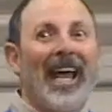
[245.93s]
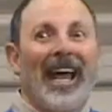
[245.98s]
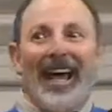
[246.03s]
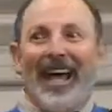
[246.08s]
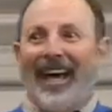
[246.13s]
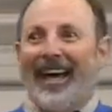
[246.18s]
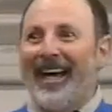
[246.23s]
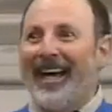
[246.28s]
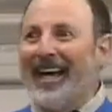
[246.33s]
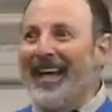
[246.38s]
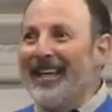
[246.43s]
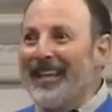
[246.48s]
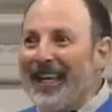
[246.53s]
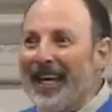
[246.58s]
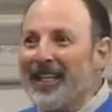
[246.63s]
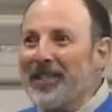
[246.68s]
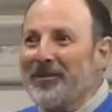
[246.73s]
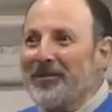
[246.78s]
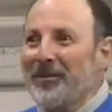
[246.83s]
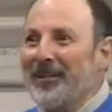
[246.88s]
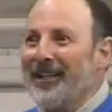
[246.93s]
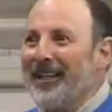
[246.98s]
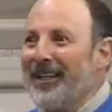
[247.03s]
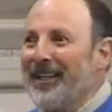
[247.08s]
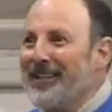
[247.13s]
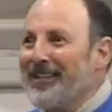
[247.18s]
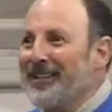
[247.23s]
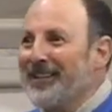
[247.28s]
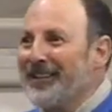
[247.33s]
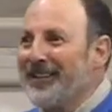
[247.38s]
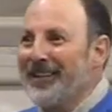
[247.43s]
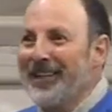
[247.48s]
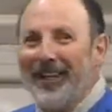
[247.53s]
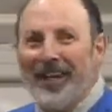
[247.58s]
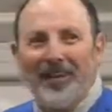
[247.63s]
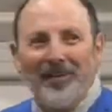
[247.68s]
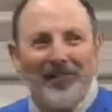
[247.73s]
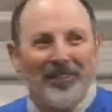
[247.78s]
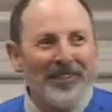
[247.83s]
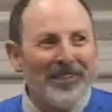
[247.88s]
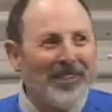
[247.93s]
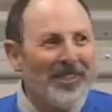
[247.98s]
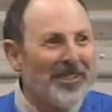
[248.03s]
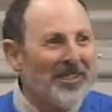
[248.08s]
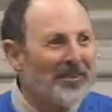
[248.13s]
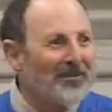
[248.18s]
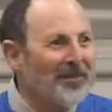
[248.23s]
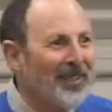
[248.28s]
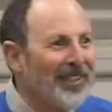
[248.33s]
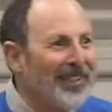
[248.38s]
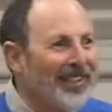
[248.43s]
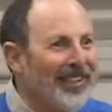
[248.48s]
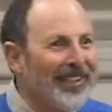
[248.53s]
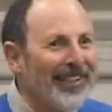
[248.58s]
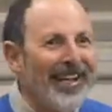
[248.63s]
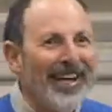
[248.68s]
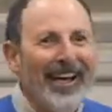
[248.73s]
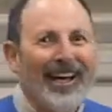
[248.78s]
And that's what nature and life is to me.